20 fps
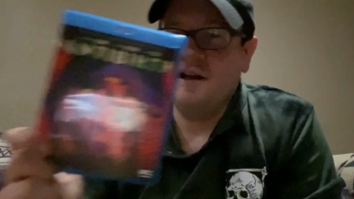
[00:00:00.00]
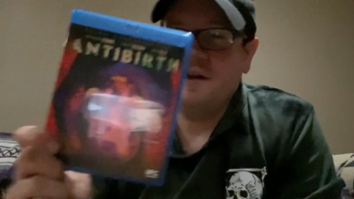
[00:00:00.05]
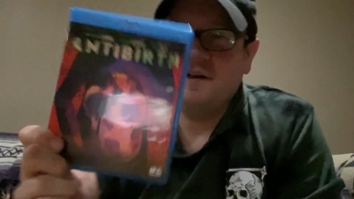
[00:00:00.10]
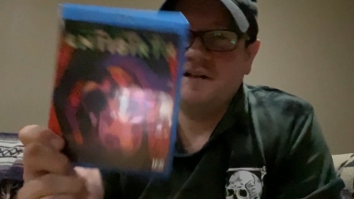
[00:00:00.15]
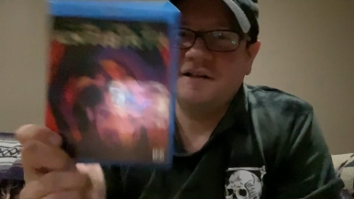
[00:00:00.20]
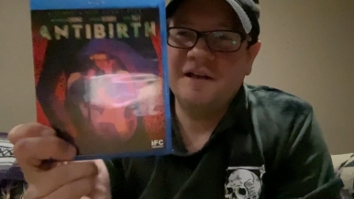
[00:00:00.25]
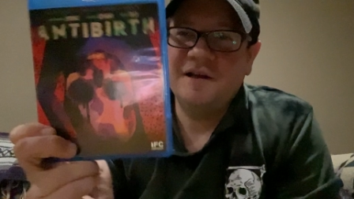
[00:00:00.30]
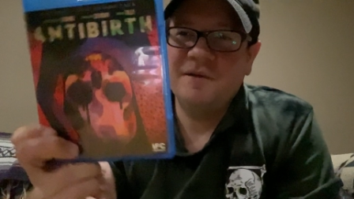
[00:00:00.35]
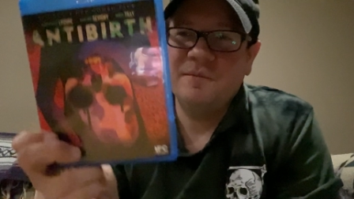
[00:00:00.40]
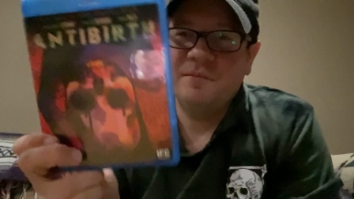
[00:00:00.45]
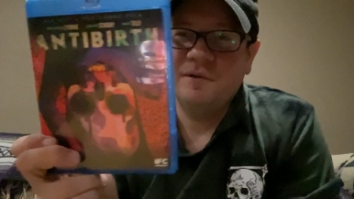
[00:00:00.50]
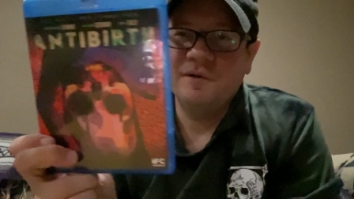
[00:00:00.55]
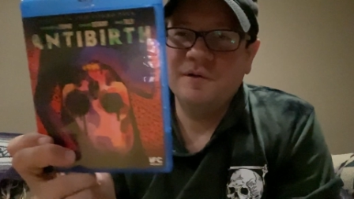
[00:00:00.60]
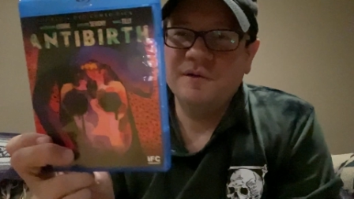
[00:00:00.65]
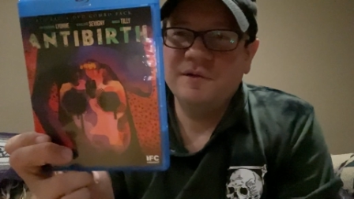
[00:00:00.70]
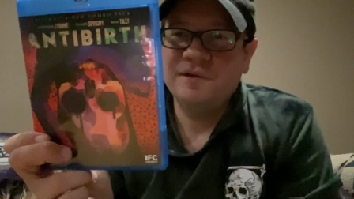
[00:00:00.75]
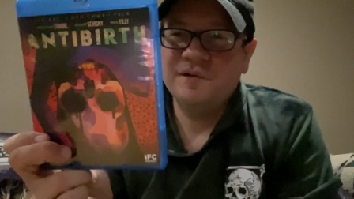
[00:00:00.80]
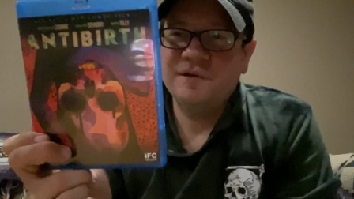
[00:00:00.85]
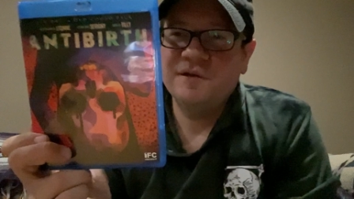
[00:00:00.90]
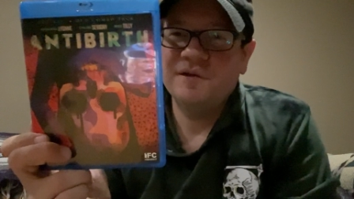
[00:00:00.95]

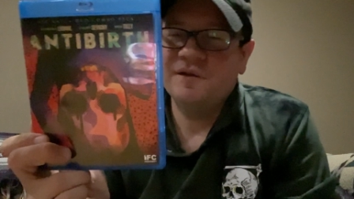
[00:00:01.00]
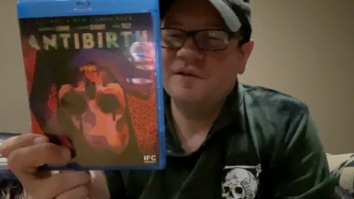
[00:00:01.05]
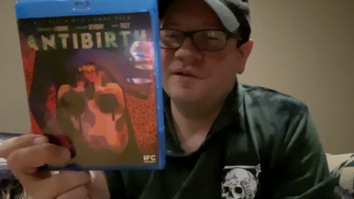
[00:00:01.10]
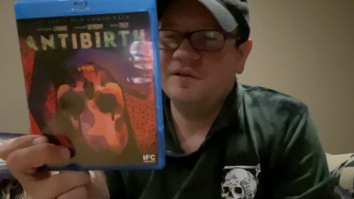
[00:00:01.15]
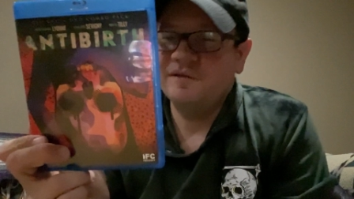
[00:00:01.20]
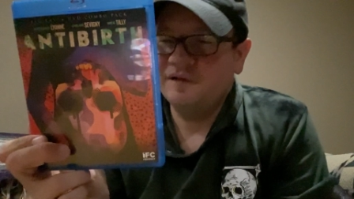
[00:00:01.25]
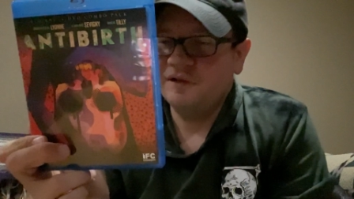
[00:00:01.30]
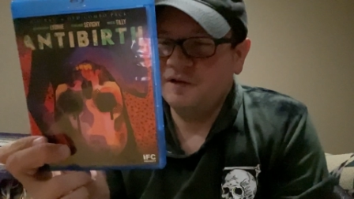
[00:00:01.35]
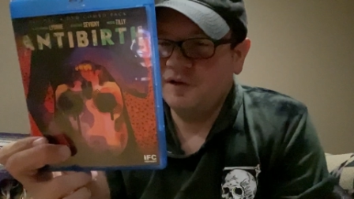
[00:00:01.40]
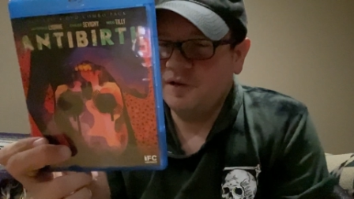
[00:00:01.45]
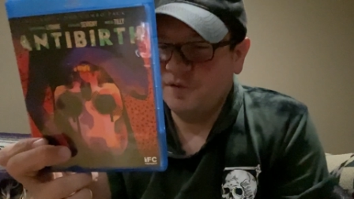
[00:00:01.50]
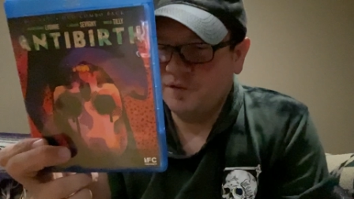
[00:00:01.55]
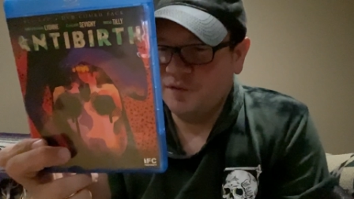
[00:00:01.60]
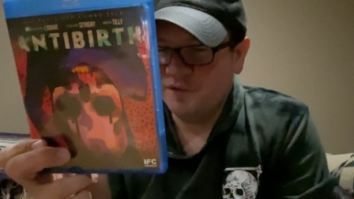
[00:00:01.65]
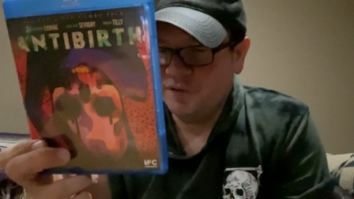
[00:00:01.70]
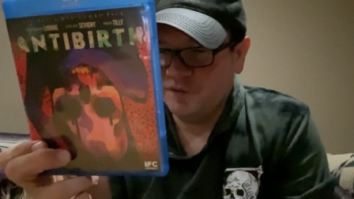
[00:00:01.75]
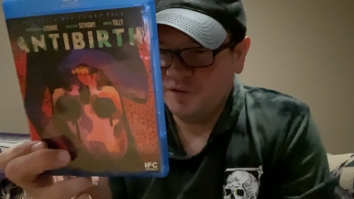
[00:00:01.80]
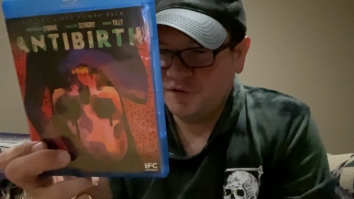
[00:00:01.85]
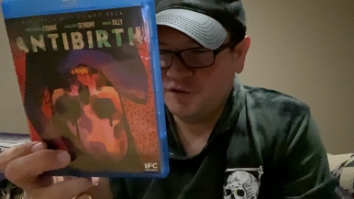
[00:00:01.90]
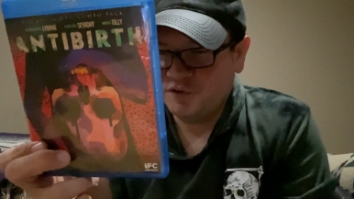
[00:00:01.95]
Anti-Birth,
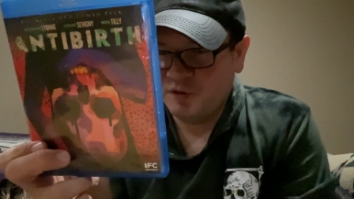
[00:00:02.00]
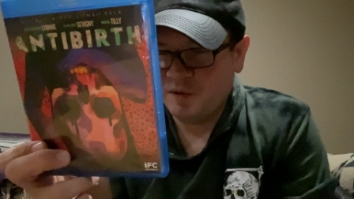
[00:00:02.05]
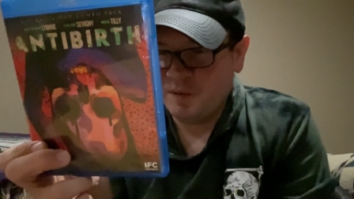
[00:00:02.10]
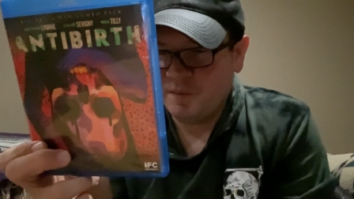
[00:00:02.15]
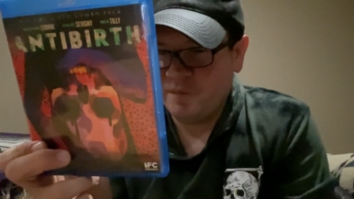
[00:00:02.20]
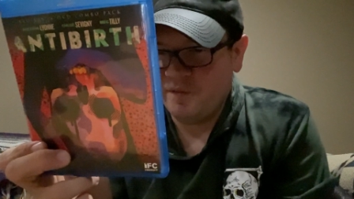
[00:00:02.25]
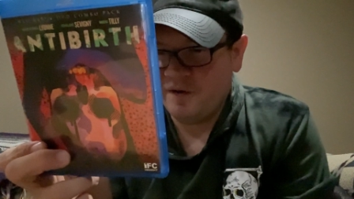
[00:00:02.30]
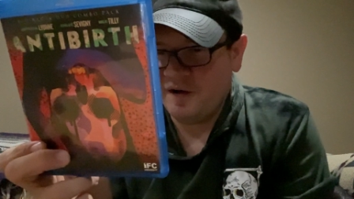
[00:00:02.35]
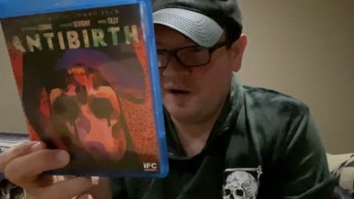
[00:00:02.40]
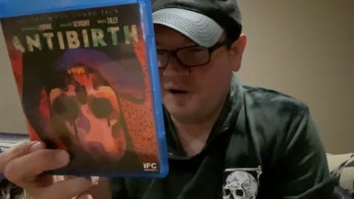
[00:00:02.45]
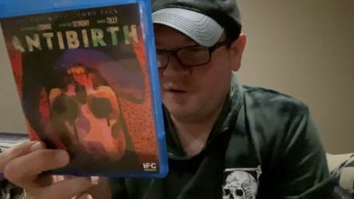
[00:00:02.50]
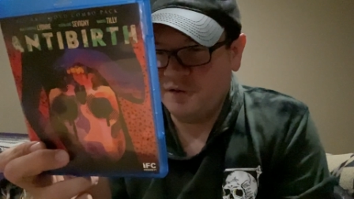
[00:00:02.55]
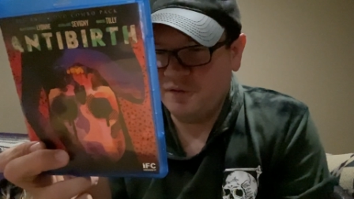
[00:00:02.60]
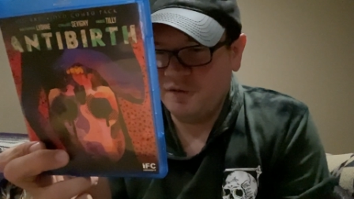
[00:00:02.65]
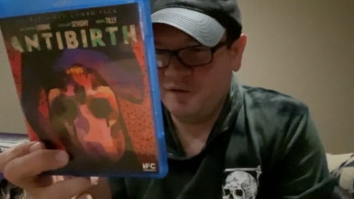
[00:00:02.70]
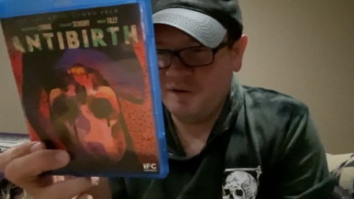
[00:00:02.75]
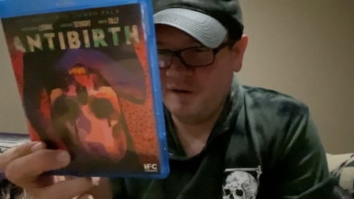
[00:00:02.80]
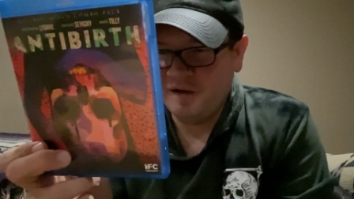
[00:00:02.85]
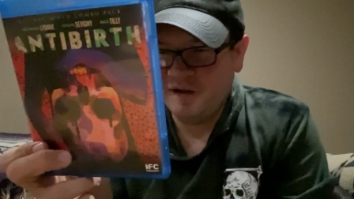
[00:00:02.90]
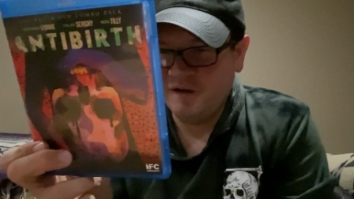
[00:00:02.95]
another Scream
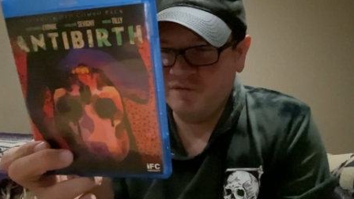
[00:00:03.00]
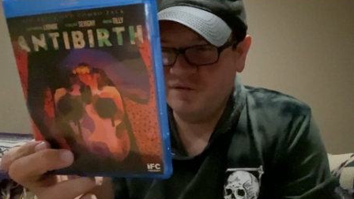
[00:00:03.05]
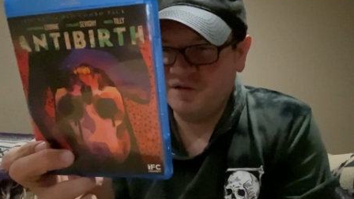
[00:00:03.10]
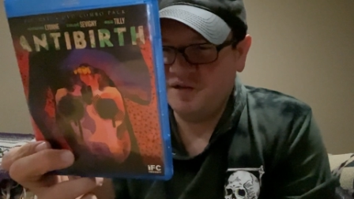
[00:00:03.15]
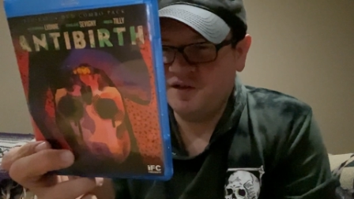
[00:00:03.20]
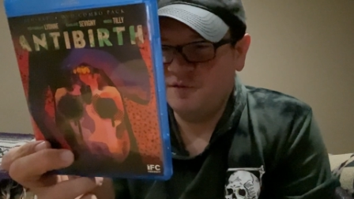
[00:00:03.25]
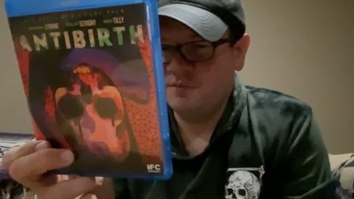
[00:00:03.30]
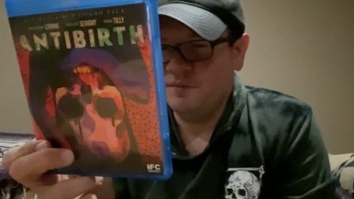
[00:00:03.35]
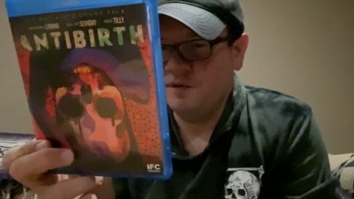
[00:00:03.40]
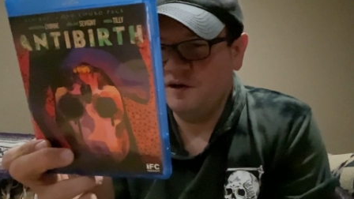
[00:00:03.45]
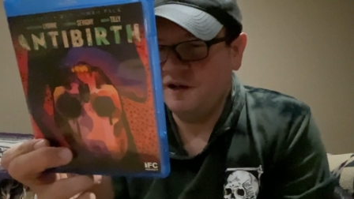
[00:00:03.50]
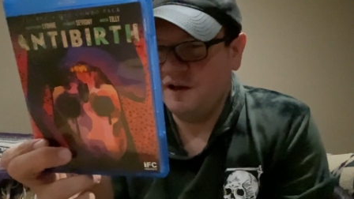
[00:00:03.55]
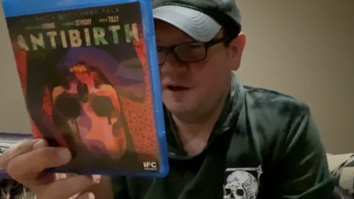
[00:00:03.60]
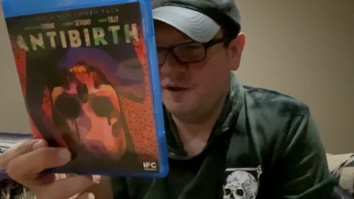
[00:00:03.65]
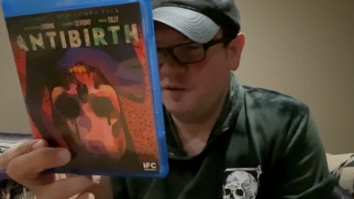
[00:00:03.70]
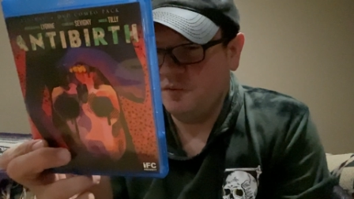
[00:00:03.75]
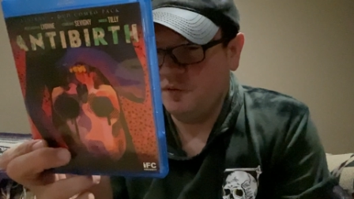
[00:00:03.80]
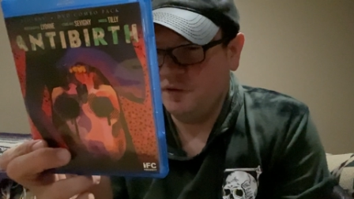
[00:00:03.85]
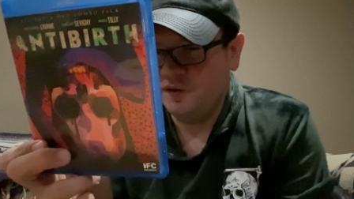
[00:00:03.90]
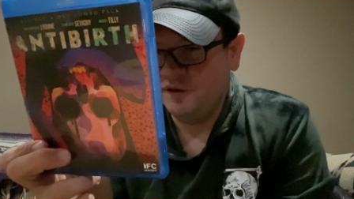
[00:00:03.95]
Factory IFC
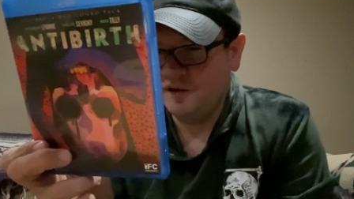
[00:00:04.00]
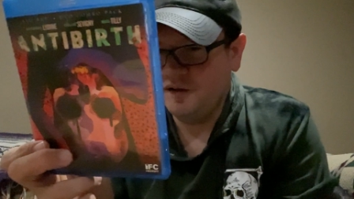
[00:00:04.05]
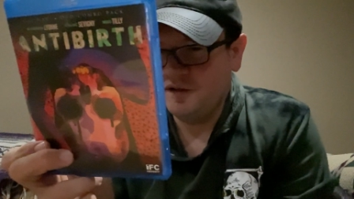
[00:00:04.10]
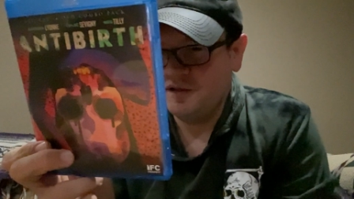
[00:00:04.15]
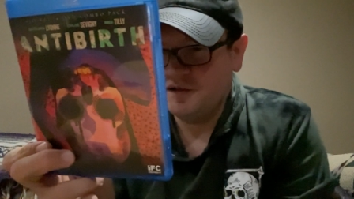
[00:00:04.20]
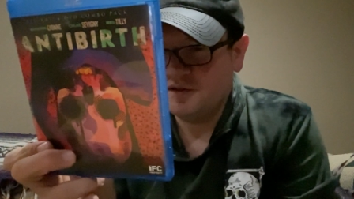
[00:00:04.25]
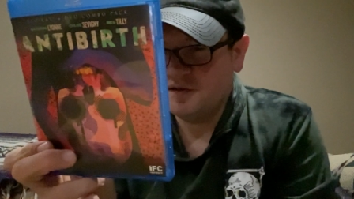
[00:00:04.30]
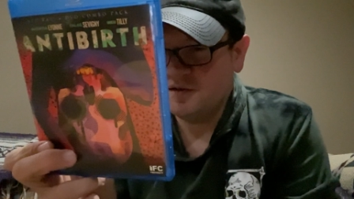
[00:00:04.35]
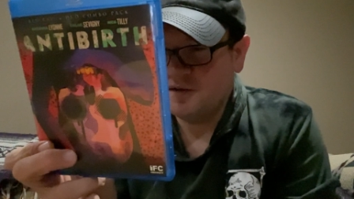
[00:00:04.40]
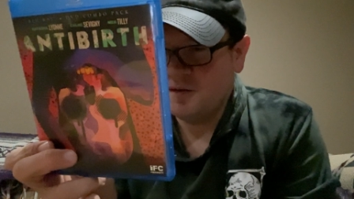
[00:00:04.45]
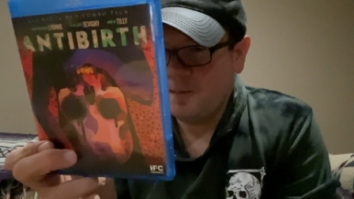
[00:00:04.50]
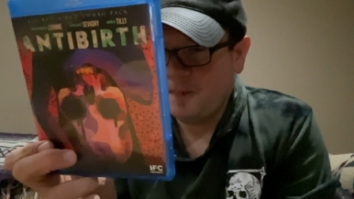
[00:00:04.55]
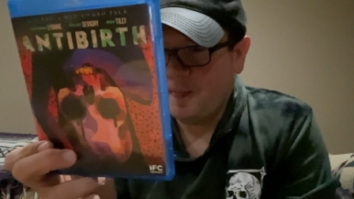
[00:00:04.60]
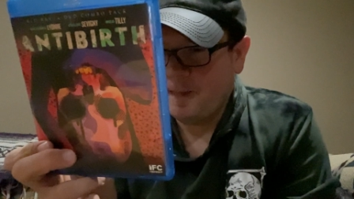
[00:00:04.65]
Midnight release,